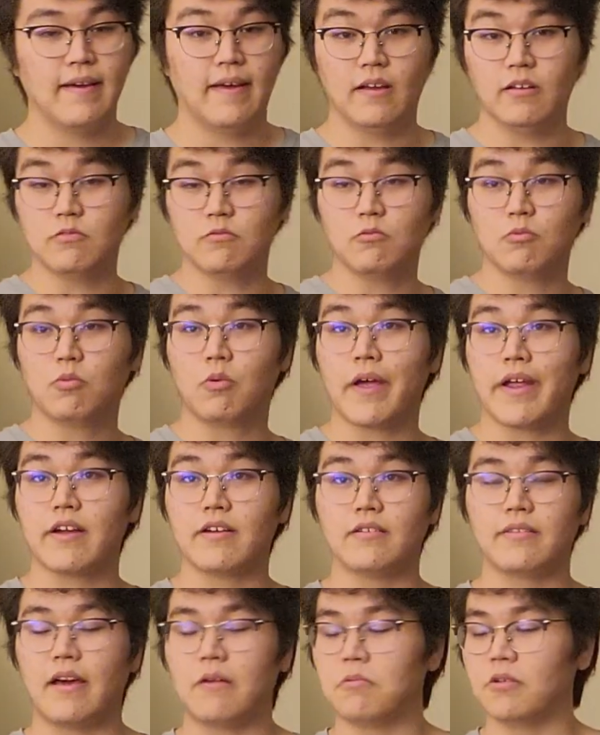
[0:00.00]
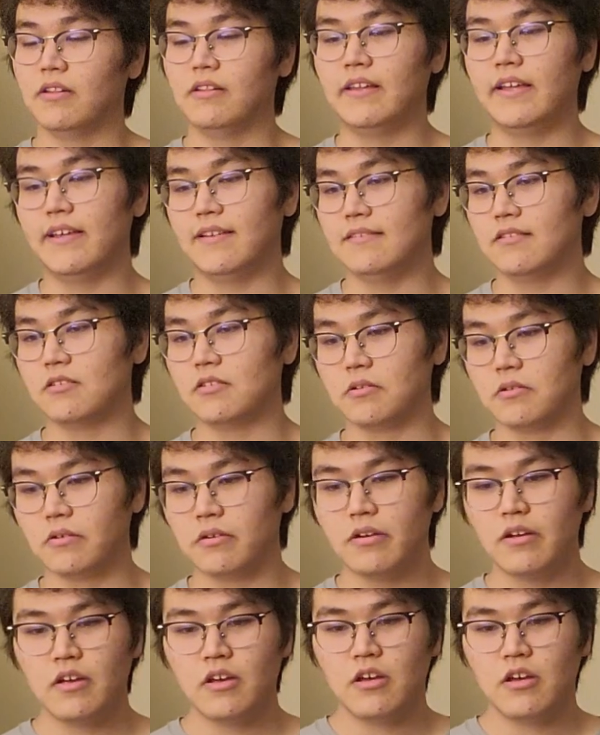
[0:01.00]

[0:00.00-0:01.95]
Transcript: and where that would lead to.